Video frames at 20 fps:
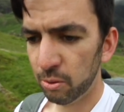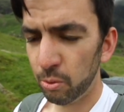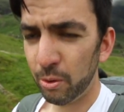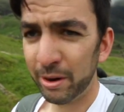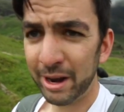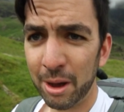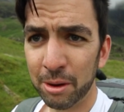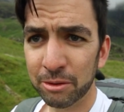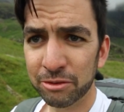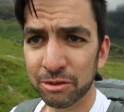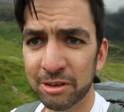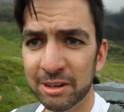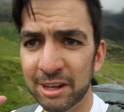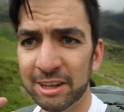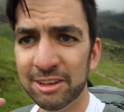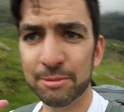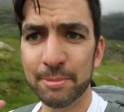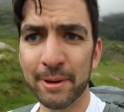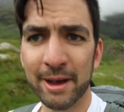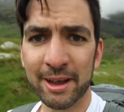when I was looking
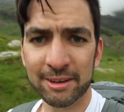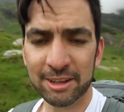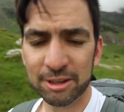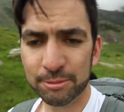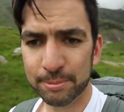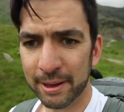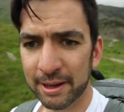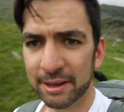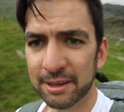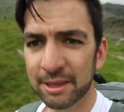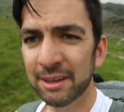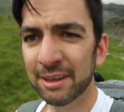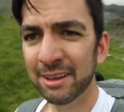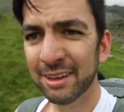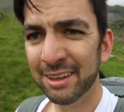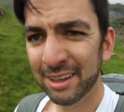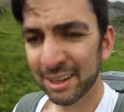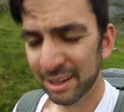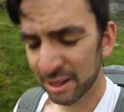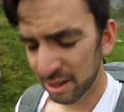into buying this bag,
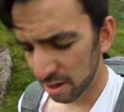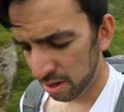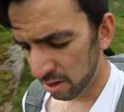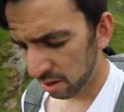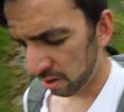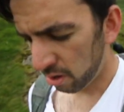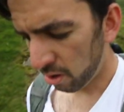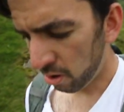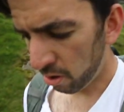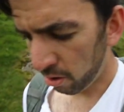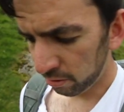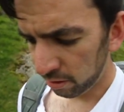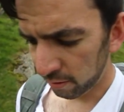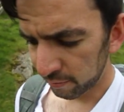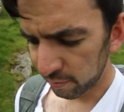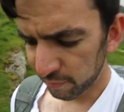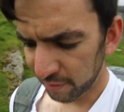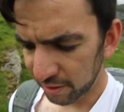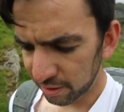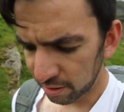all the
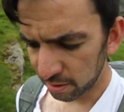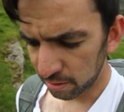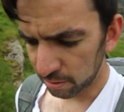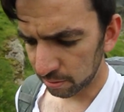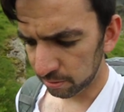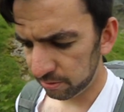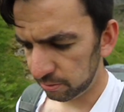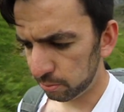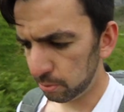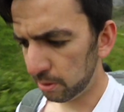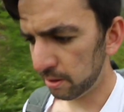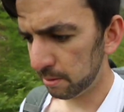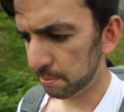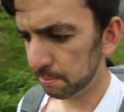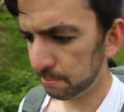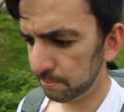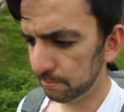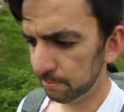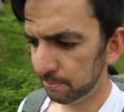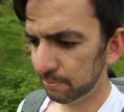other videos were
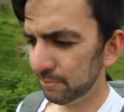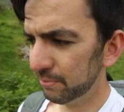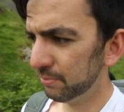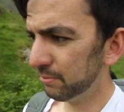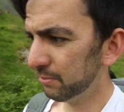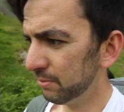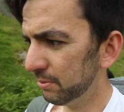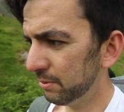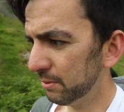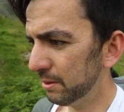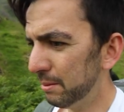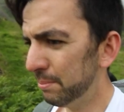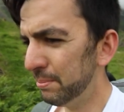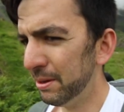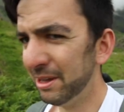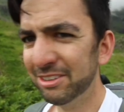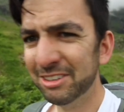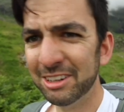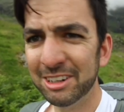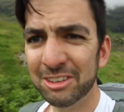
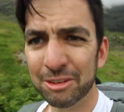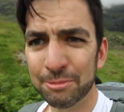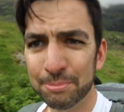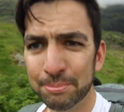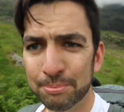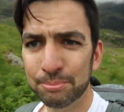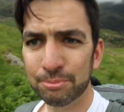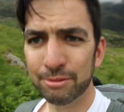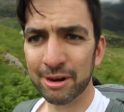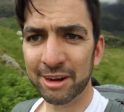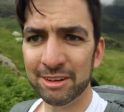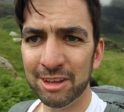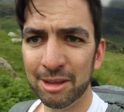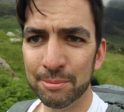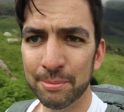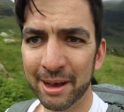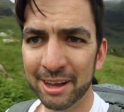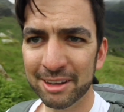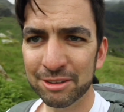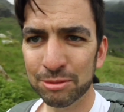basically just brand
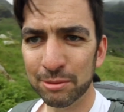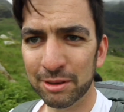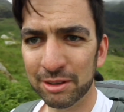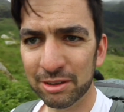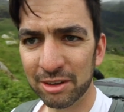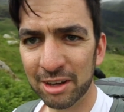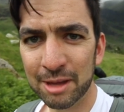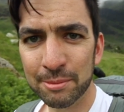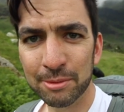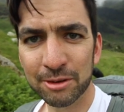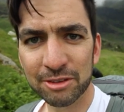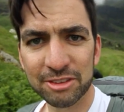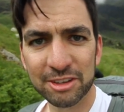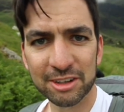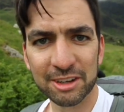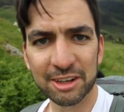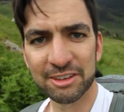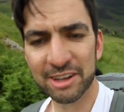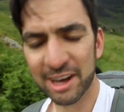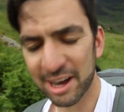new bags with the label
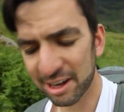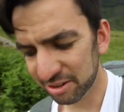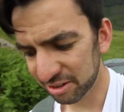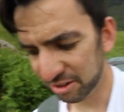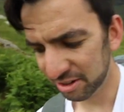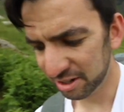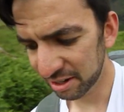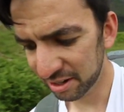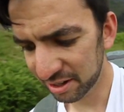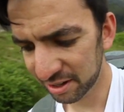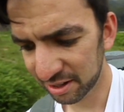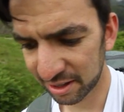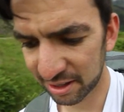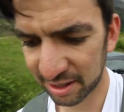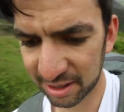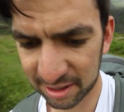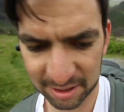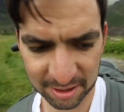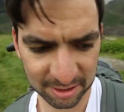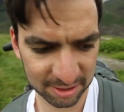still attached,
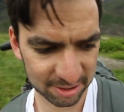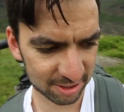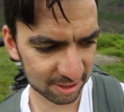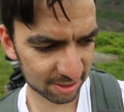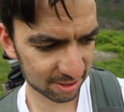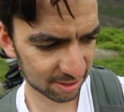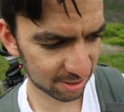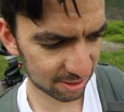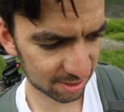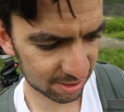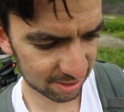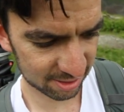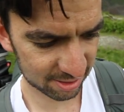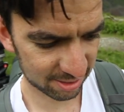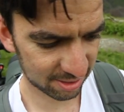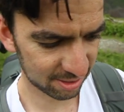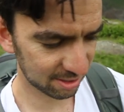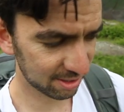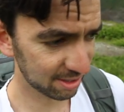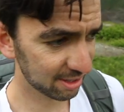and
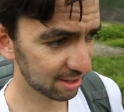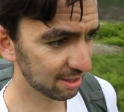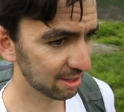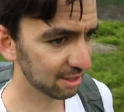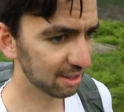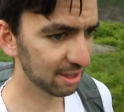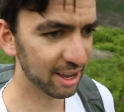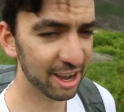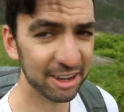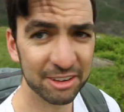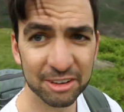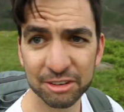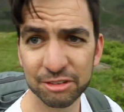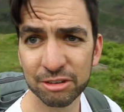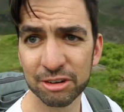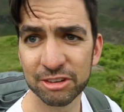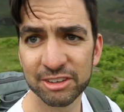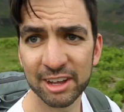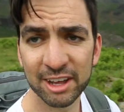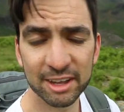I don't
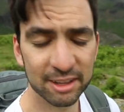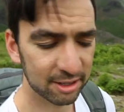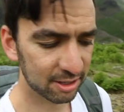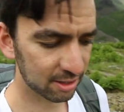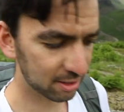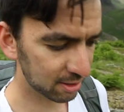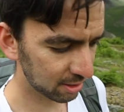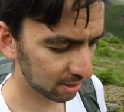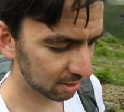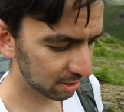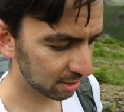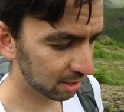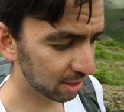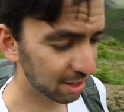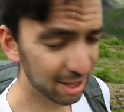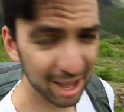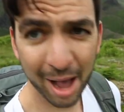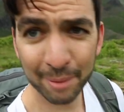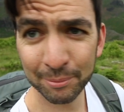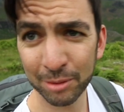trust that.
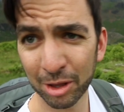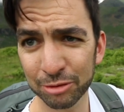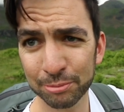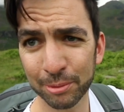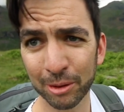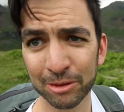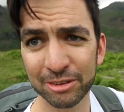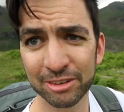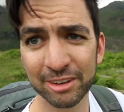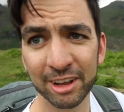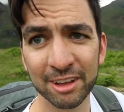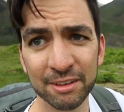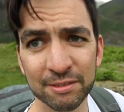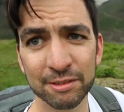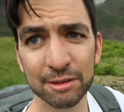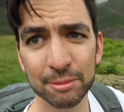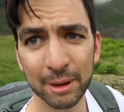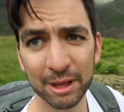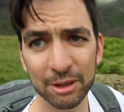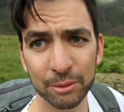I'm not sponsored
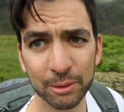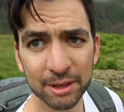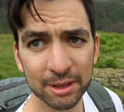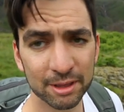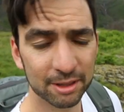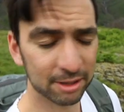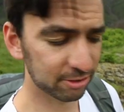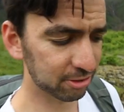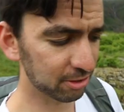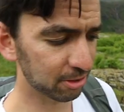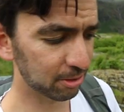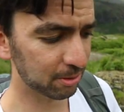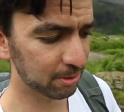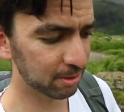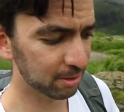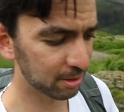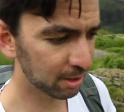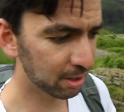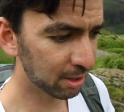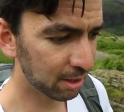either, by the way, so
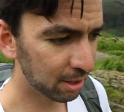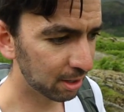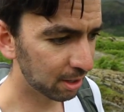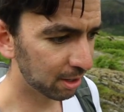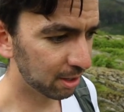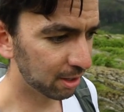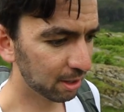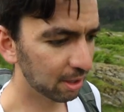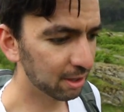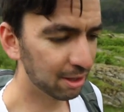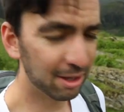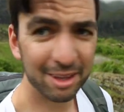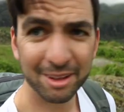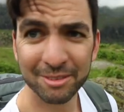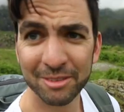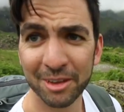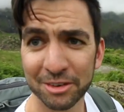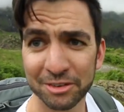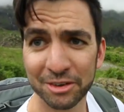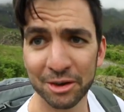
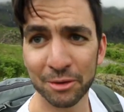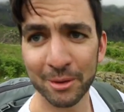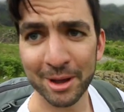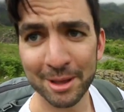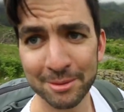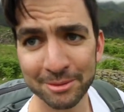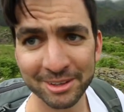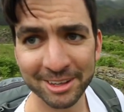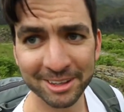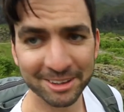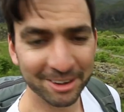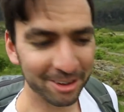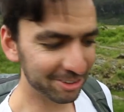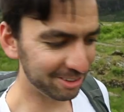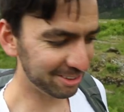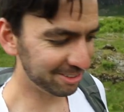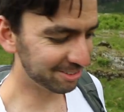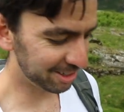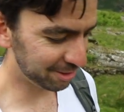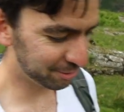not sure why I'm saying all
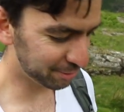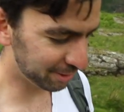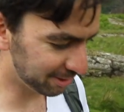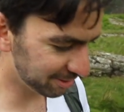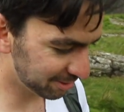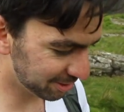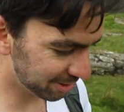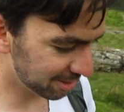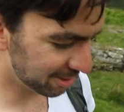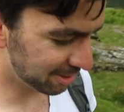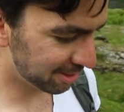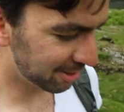these nice things.